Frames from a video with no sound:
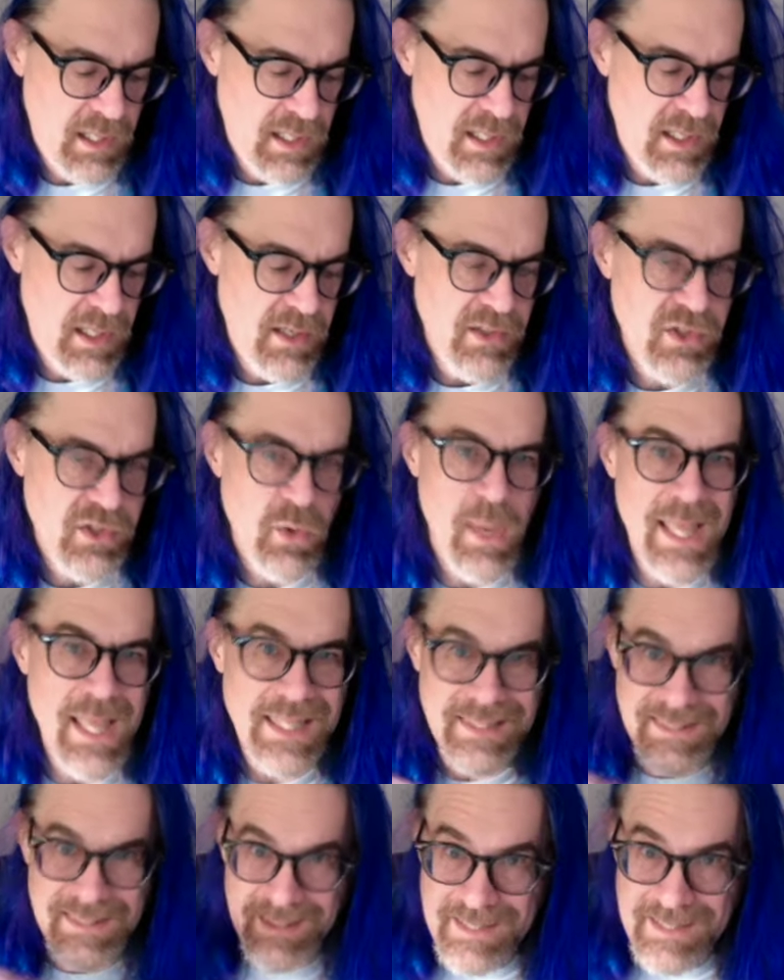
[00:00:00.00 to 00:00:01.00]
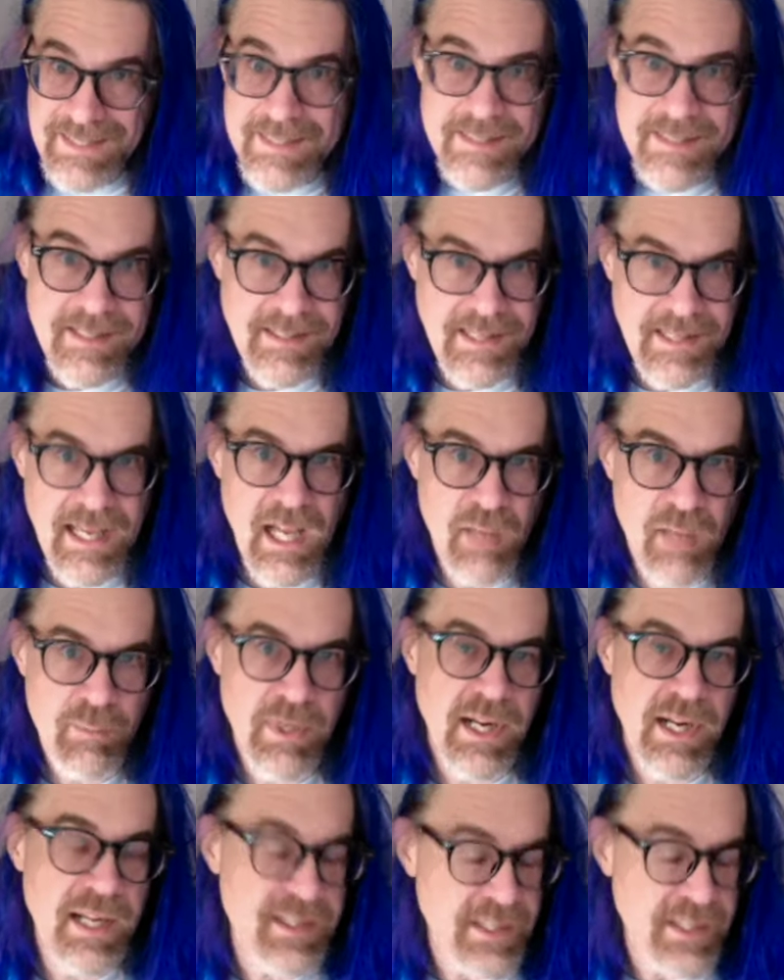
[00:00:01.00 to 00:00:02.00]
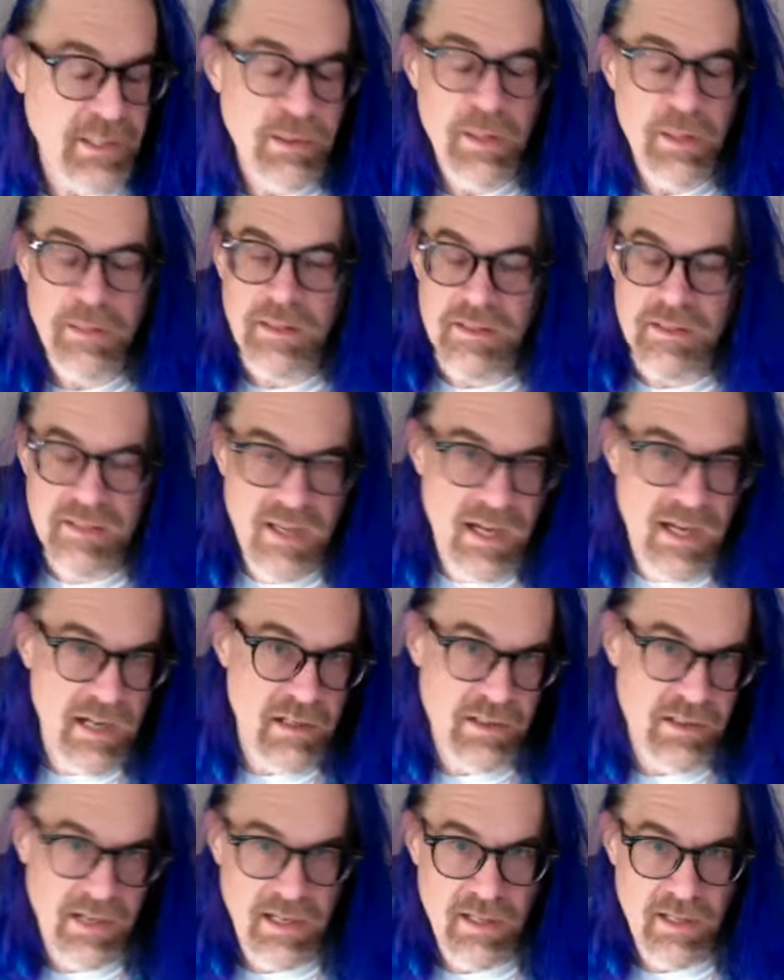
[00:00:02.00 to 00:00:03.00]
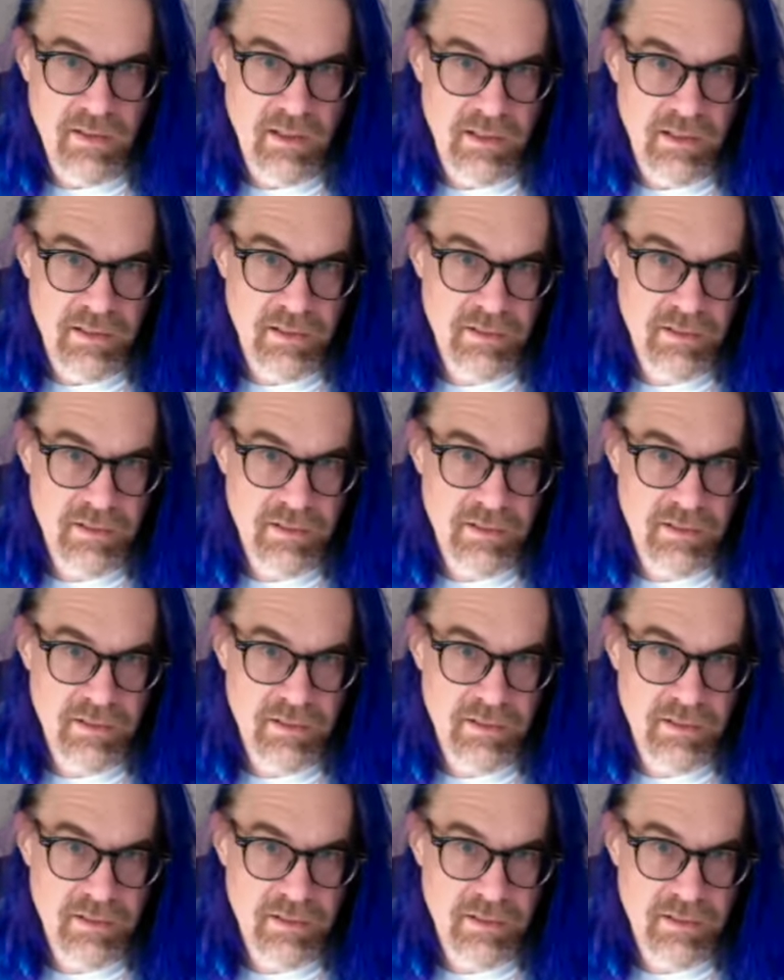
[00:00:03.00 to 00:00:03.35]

So at least to that, but ideally the entire dialogue.